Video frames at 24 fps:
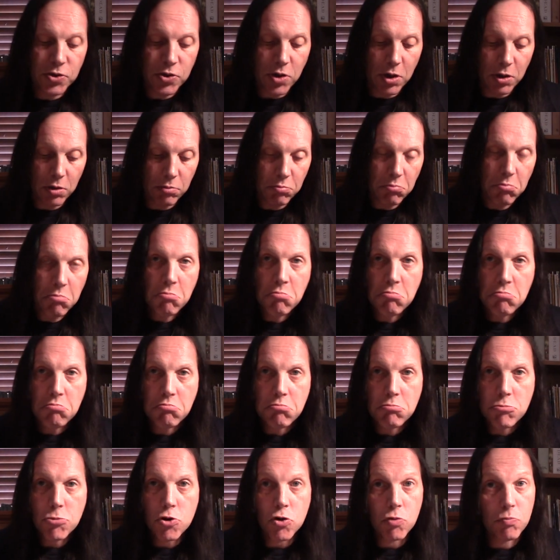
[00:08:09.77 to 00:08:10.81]
so
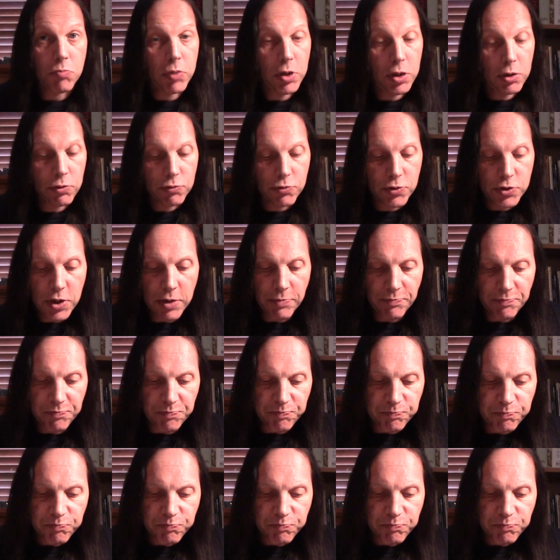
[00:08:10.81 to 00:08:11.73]
could be interesting.